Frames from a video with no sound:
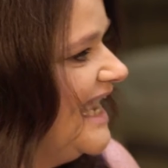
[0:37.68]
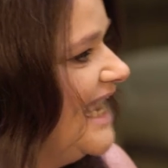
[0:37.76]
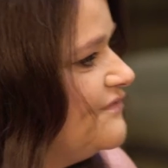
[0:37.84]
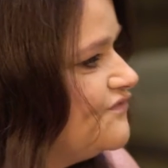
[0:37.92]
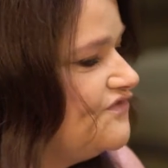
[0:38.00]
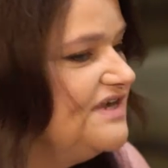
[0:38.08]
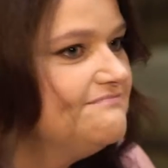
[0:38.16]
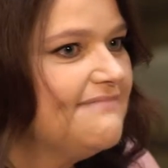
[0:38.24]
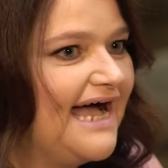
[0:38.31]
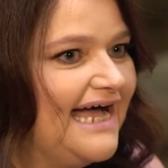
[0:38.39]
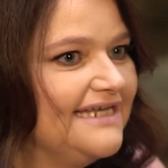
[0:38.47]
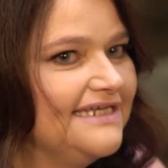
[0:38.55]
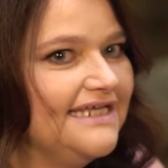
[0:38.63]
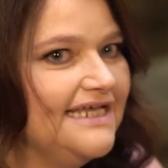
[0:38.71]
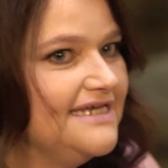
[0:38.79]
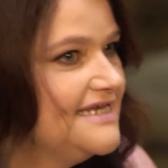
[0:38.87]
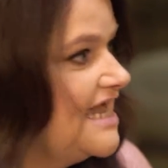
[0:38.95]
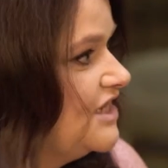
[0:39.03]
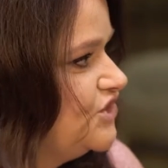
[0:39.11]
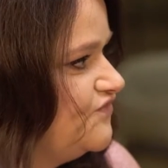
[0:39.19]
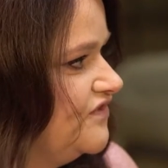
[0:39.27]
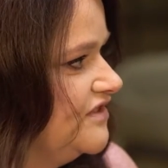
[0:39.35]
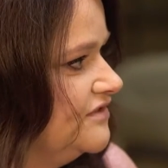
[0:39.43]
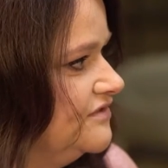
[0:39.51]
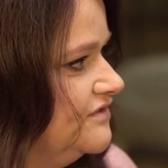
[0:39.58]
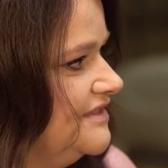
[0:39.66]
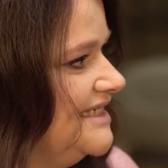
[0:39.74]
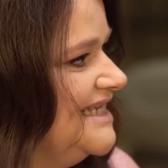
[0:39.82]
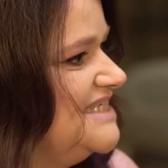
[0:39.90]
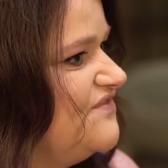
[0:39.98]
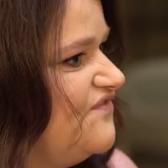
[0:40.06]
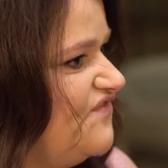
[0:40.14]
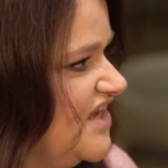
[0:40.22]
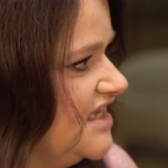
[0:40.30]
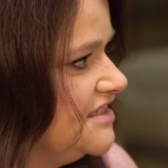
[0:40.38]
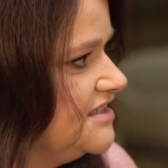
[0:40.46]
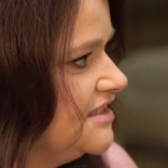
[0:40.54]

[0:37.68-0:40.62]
Every man in Nashville is fit.